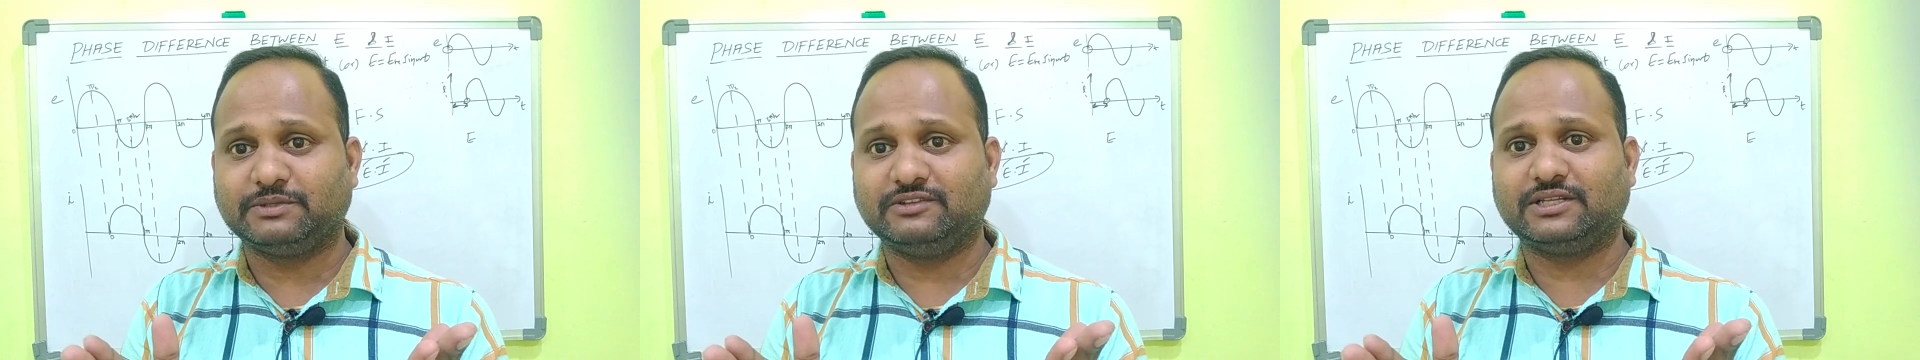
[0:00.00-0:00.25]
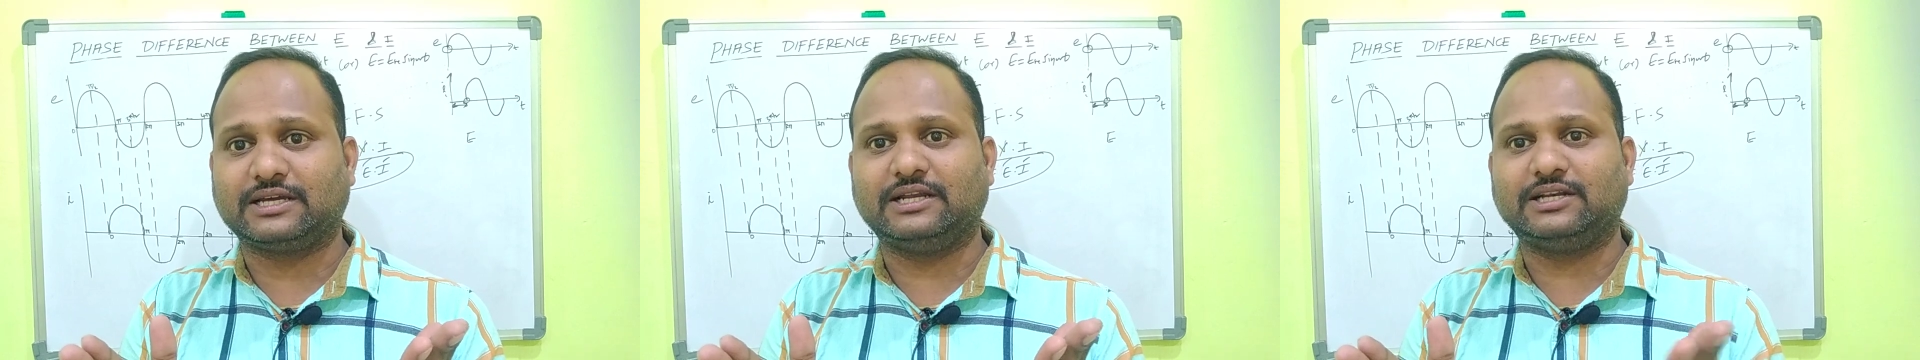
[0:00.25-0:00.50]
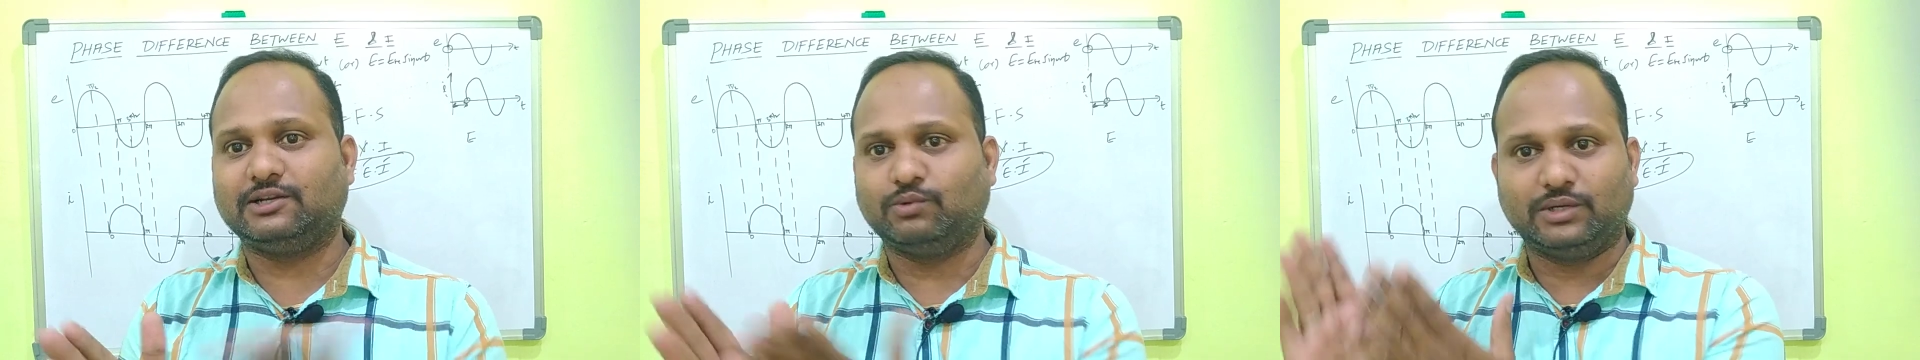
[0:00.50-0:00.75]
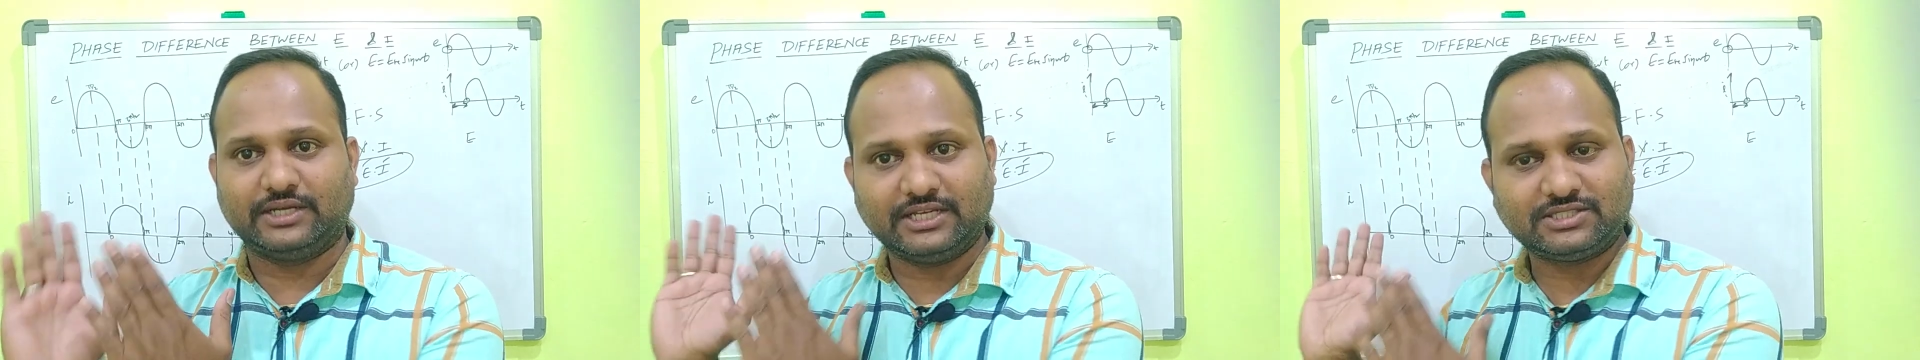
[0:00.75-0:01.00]
between the current and
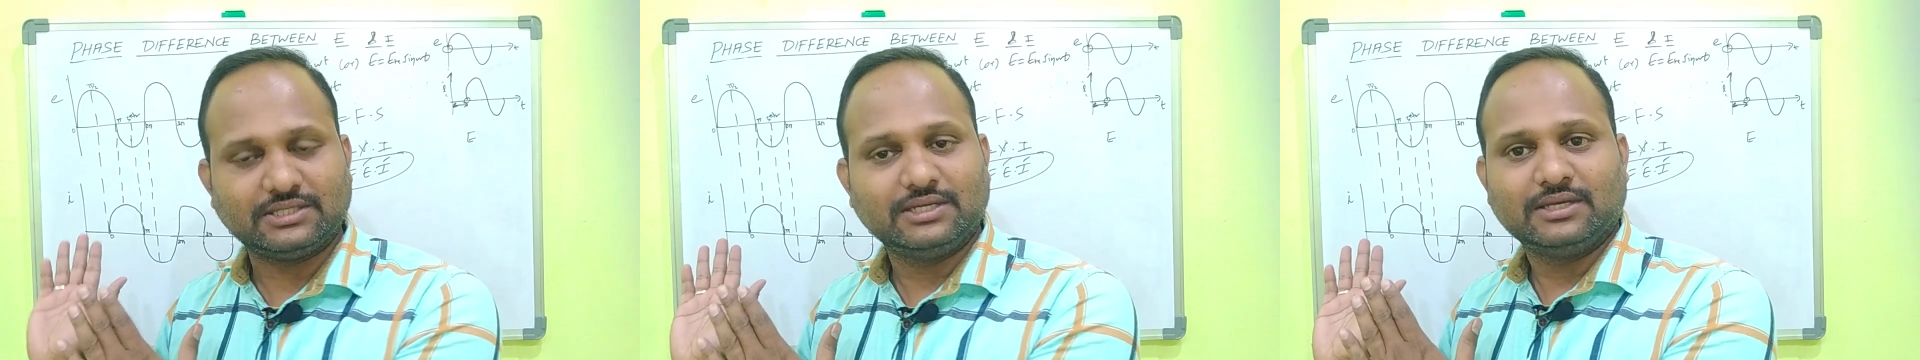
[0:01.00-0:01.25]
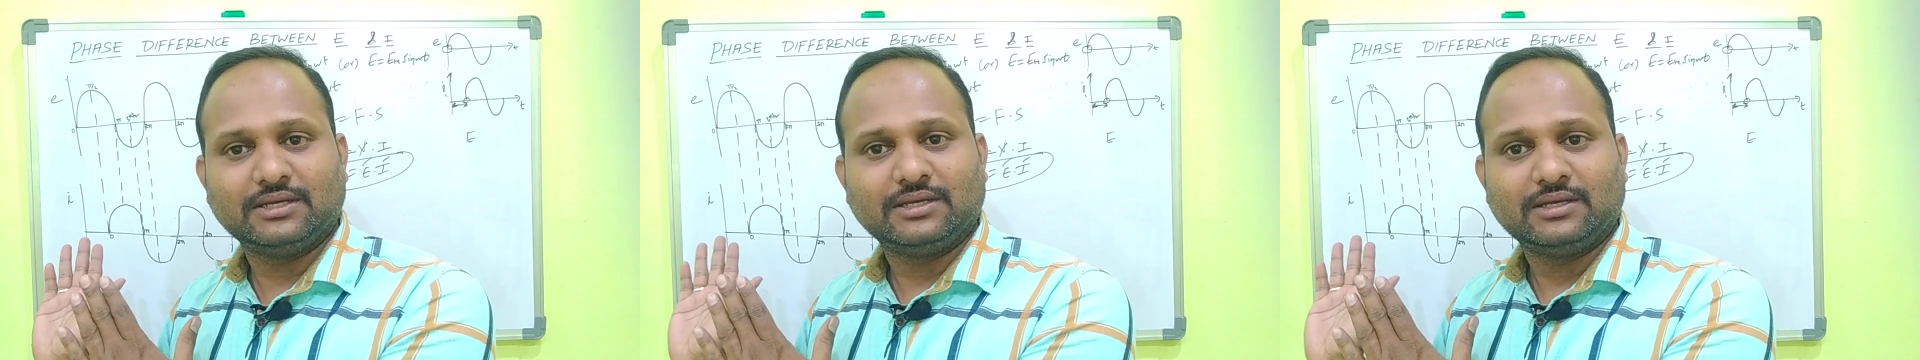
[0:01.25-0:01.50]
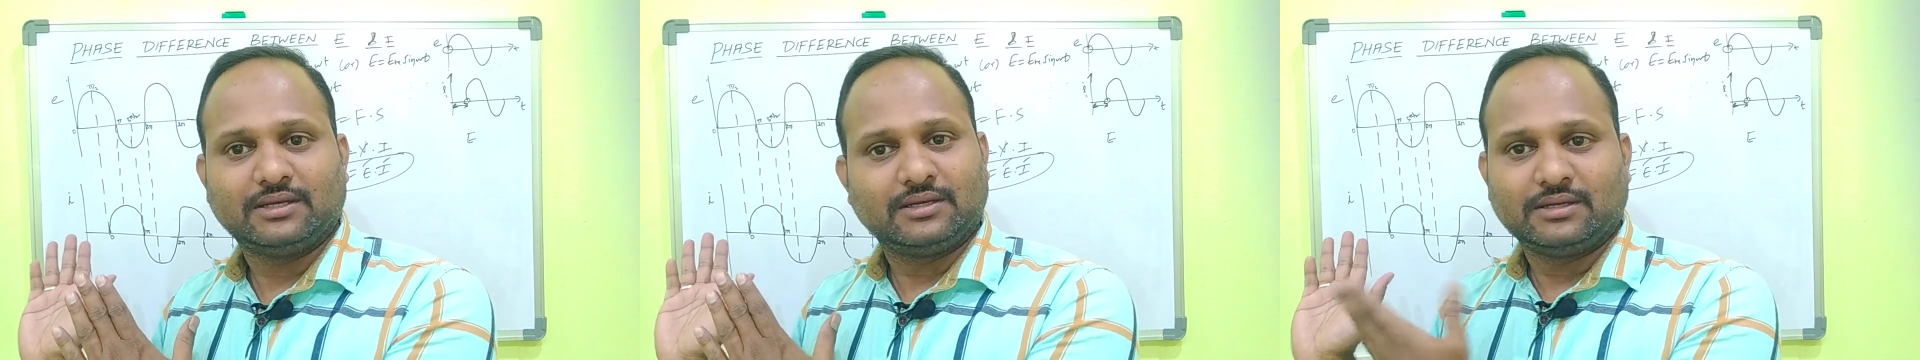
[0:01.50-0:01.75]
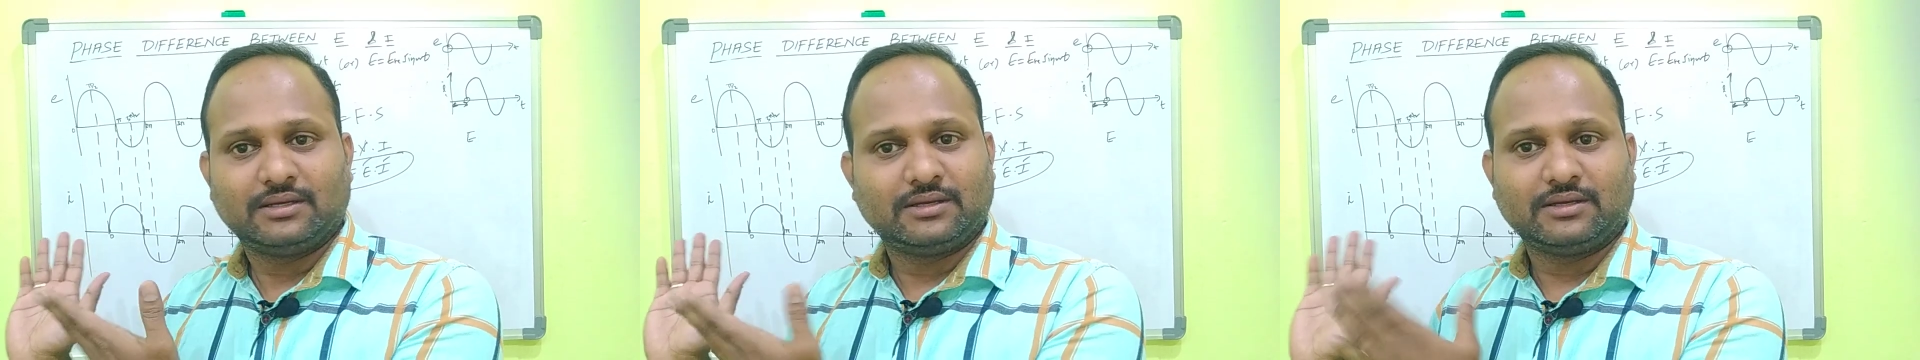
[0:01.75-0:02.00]
voltage.
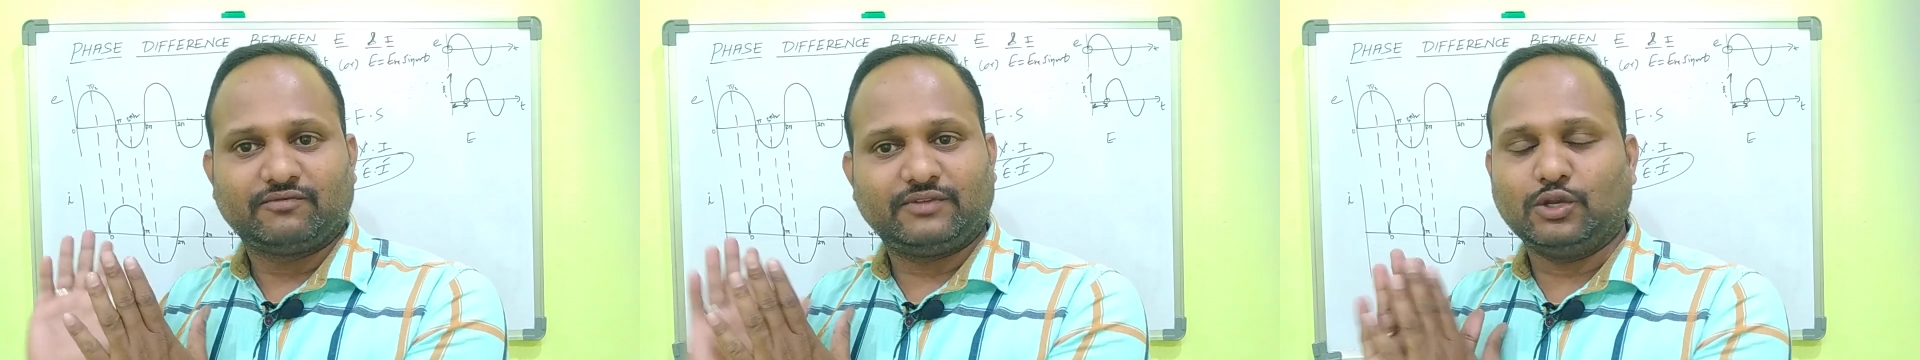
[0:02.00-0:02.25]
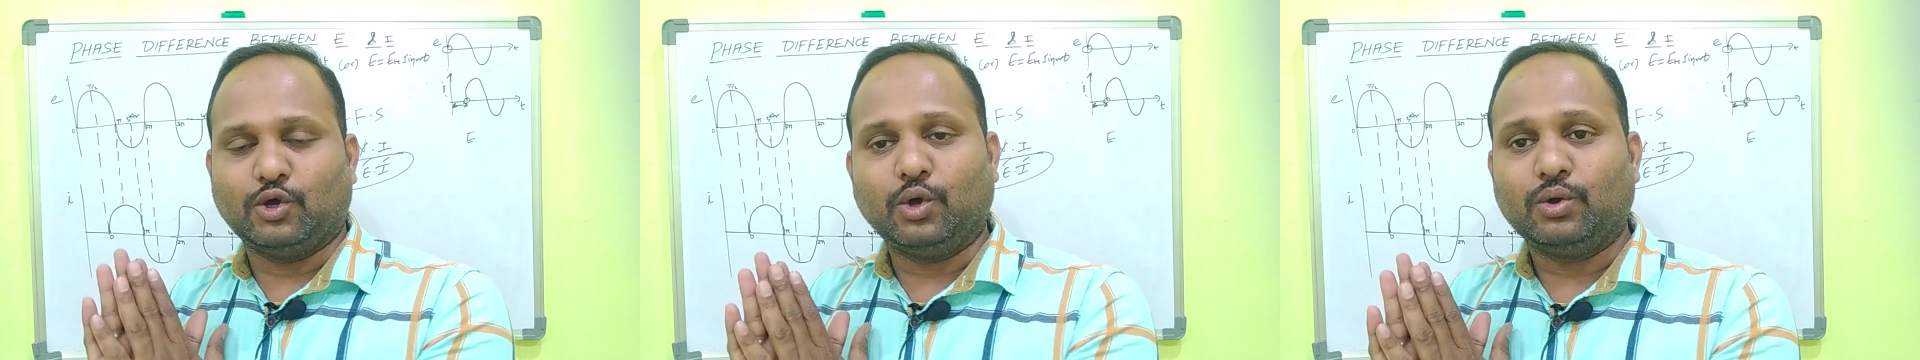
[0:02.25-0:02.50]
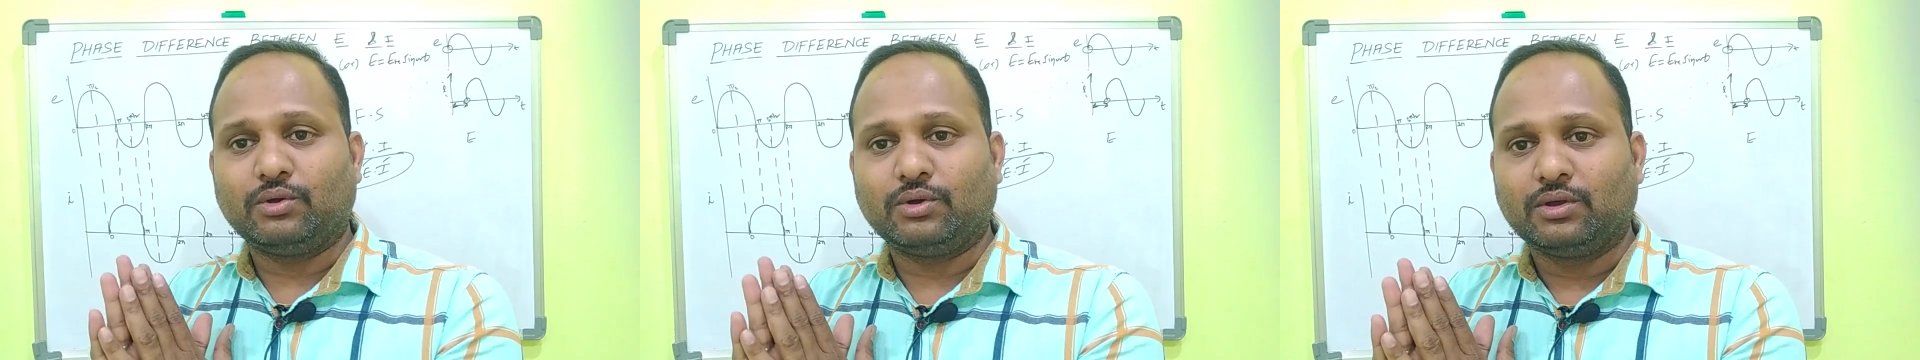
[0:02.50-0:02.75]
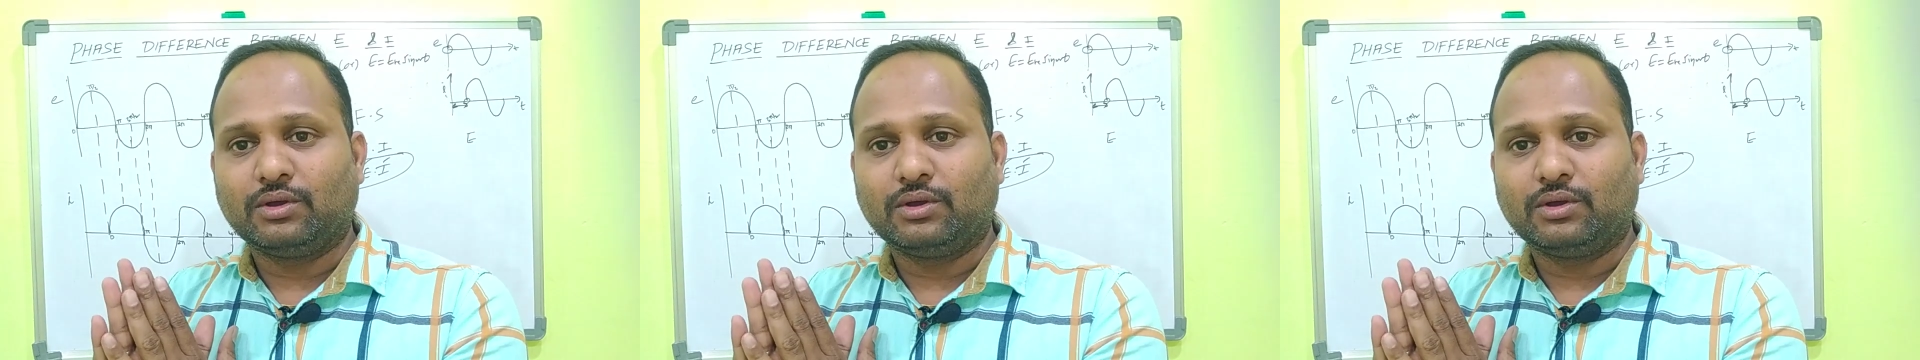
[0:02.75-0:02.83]
We know,